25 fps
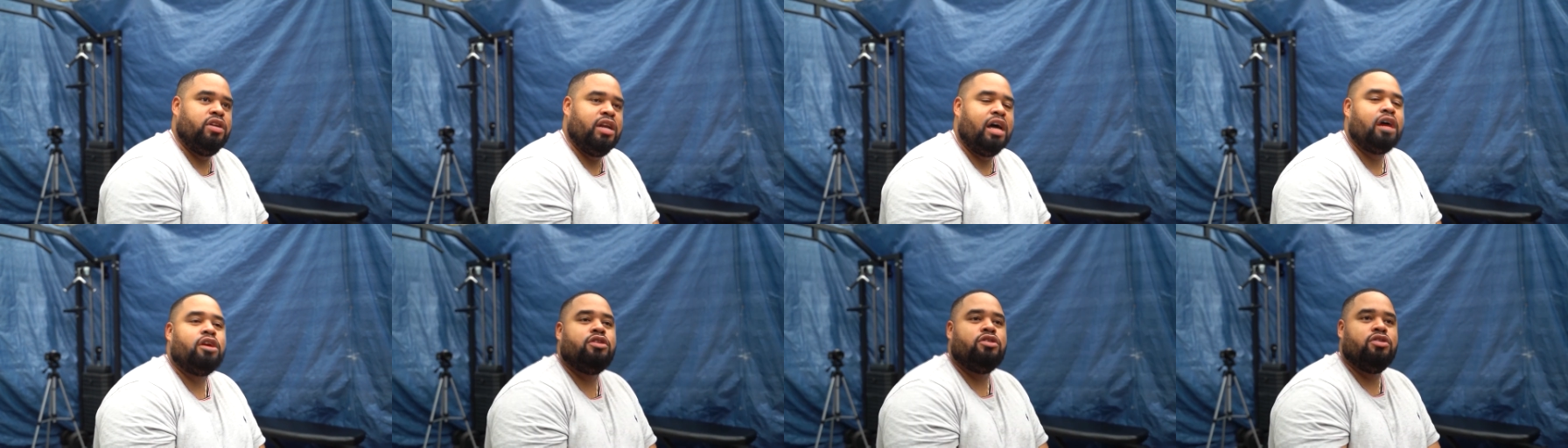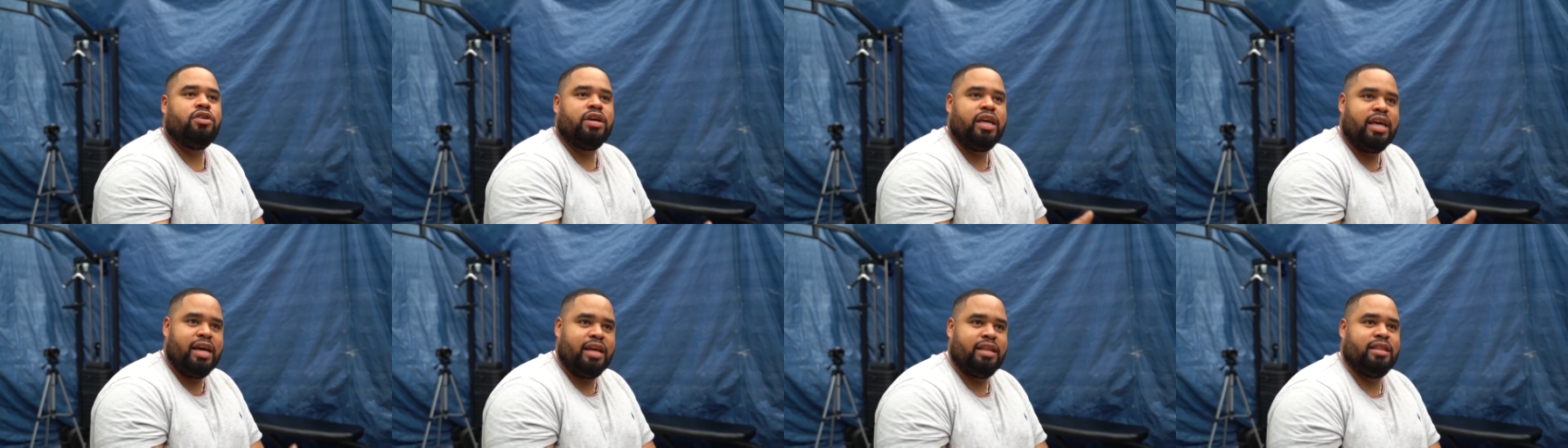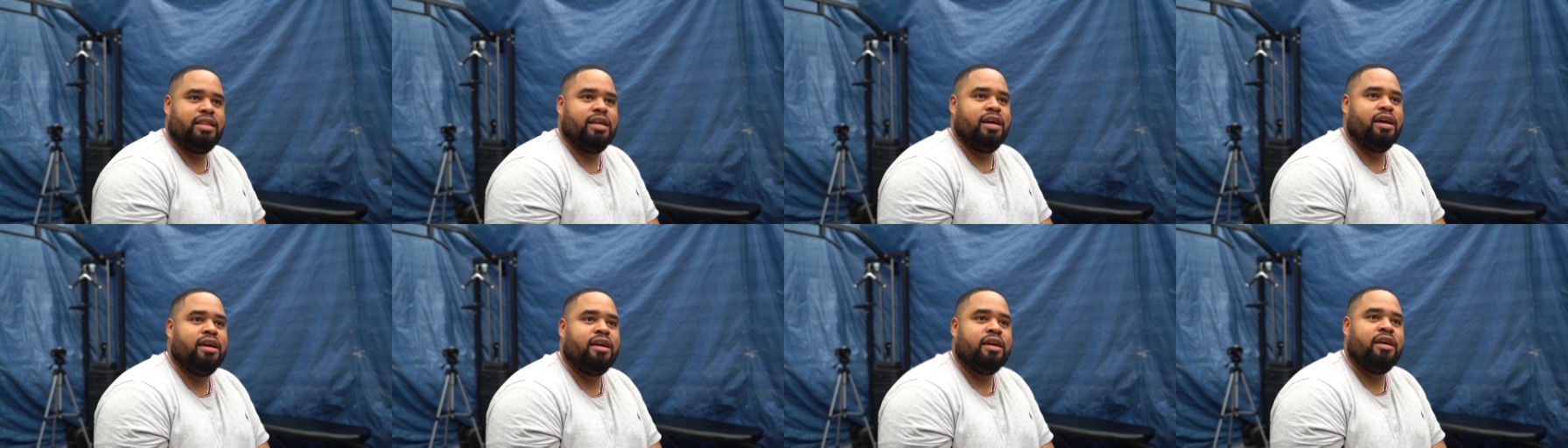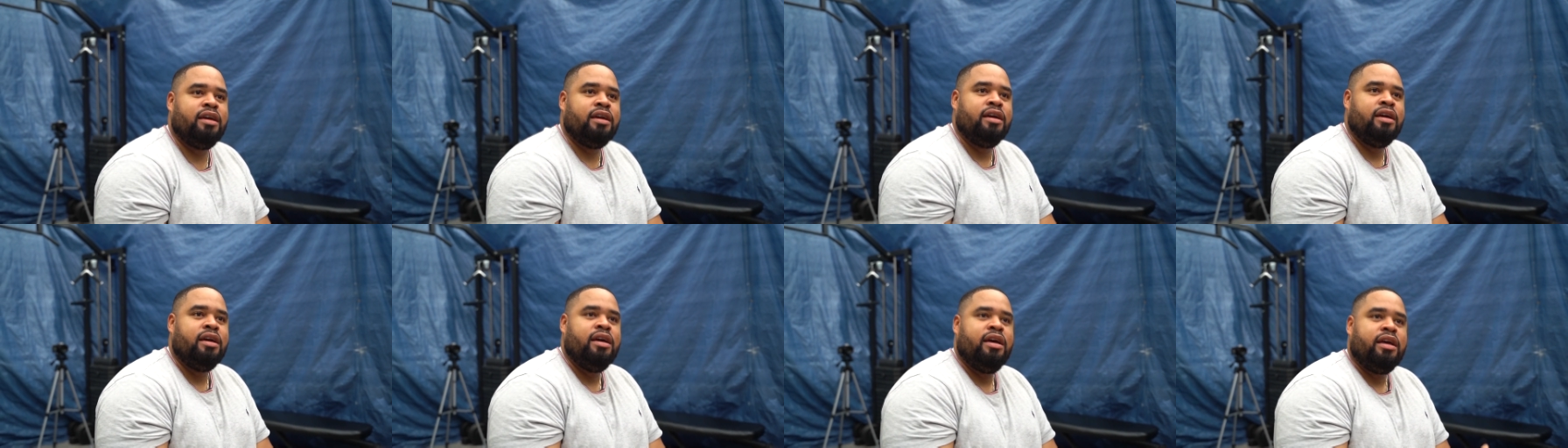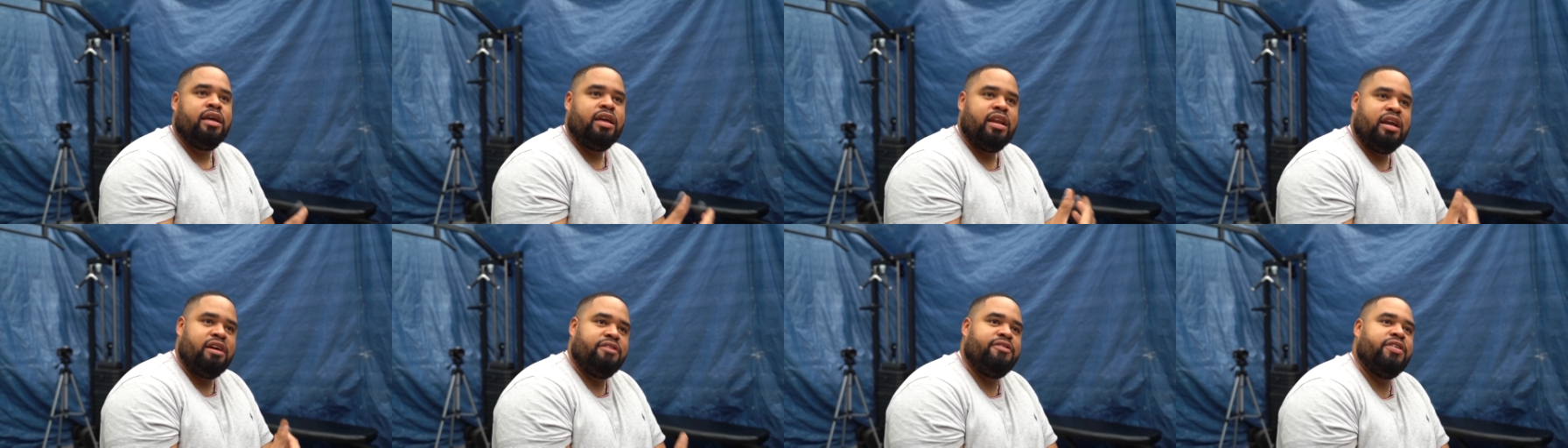you now don't get there,
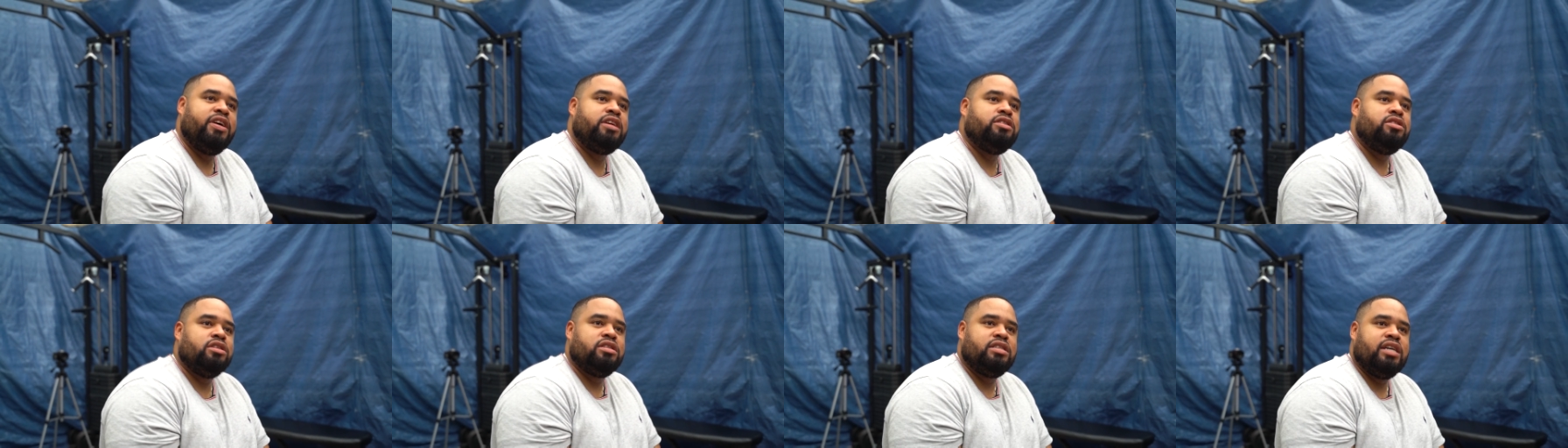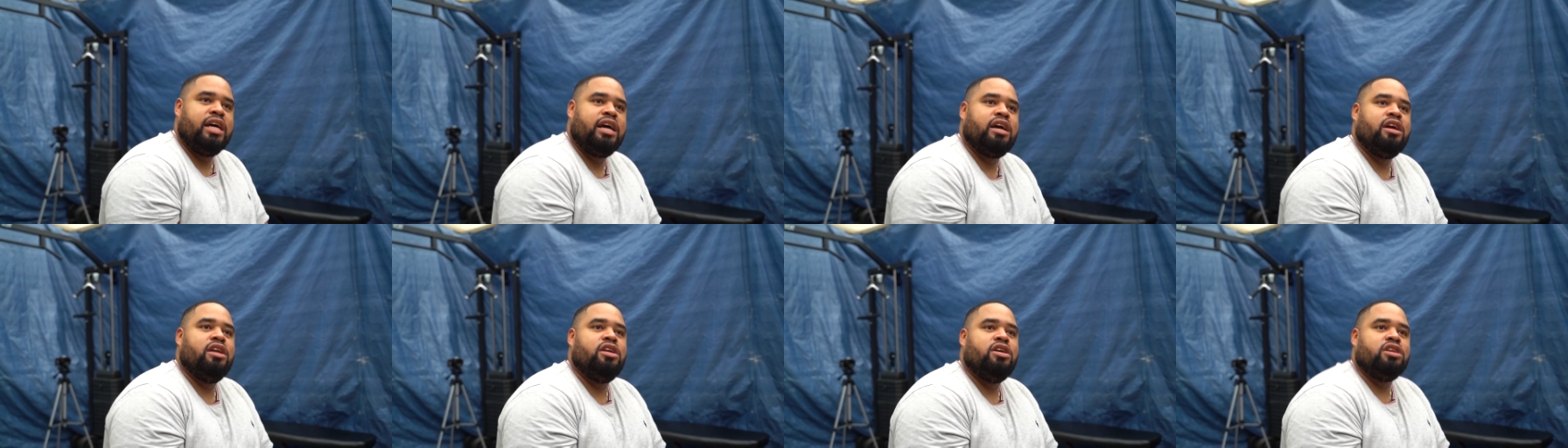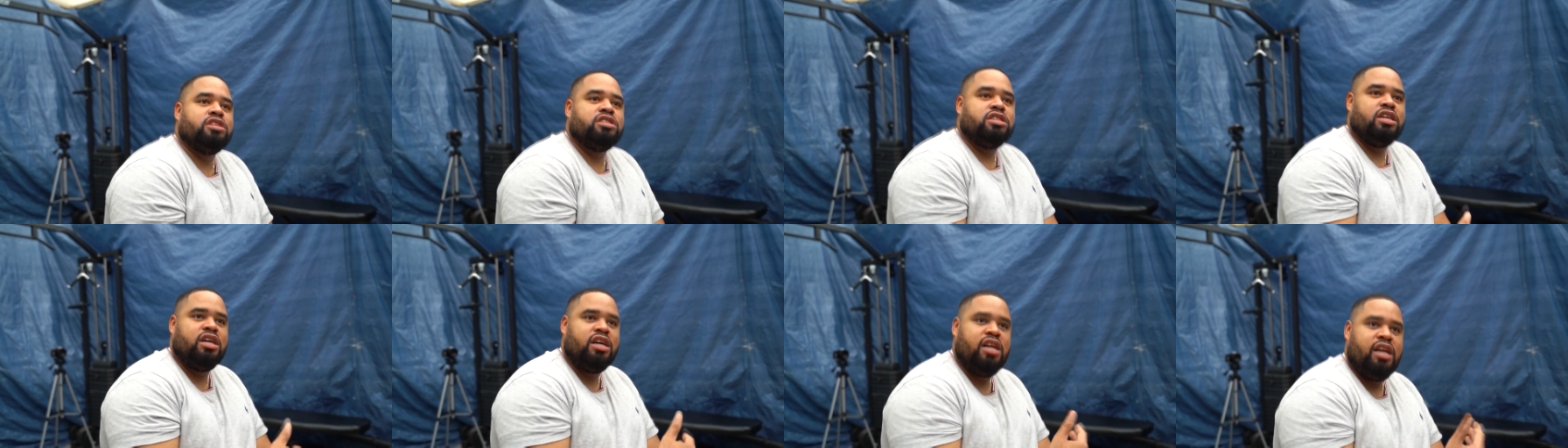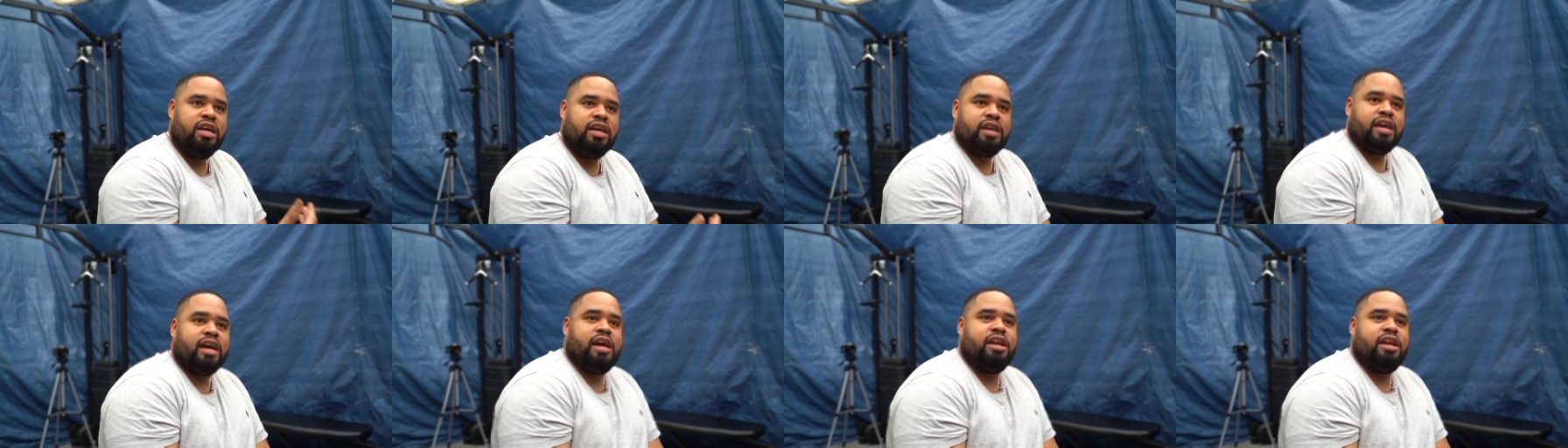it affects you psychologically